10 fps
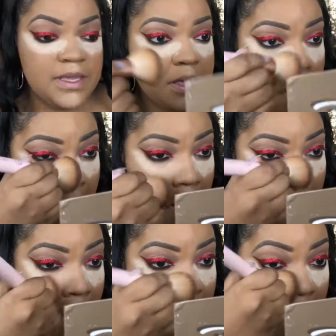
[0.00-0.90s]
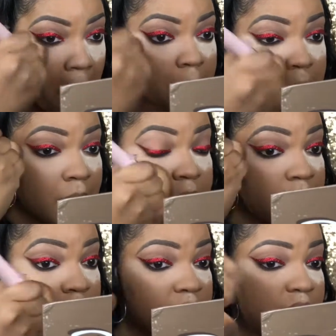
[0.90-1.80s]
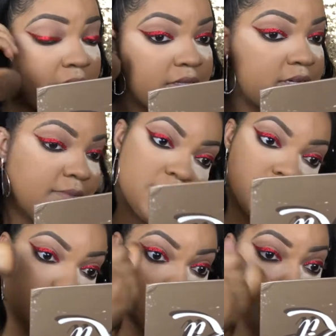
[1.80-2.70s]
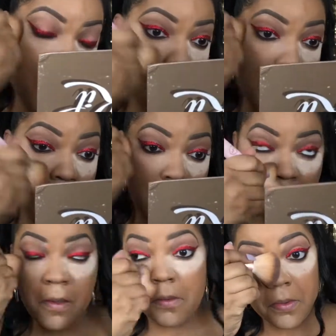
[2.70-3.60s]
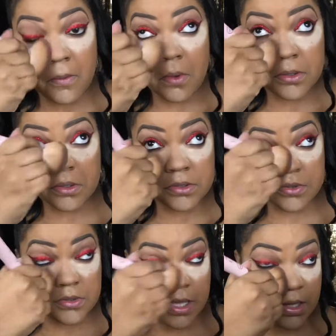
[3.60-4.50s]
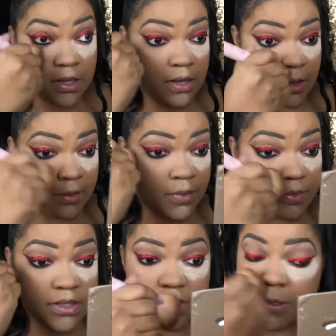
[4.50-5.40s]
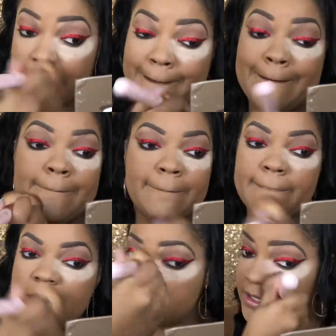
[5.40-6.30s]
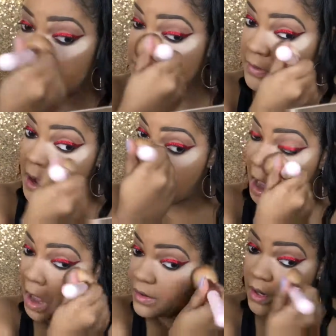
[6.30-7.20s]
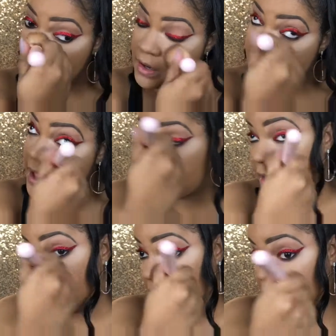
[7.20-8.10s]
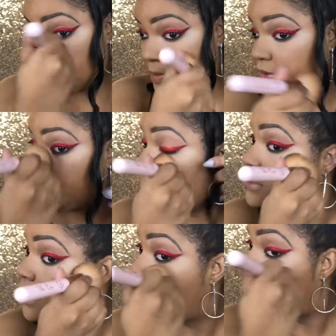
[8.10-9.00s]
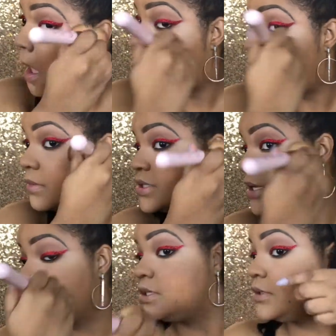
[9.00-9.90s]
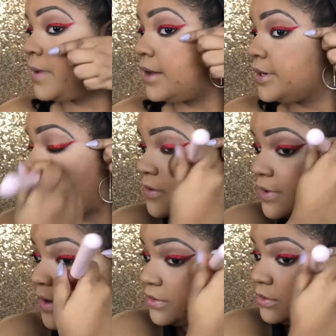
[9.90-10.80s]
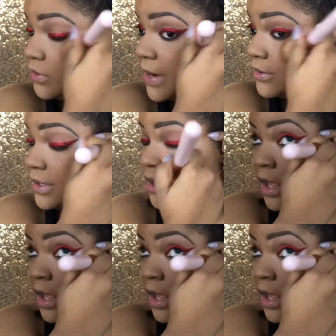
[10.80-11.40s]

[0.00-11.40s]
then I'm actually taking my setting powder and just dusting it away. I did use the Milani banana powder today instead of my regular Ben Nye, just because this is mostly like a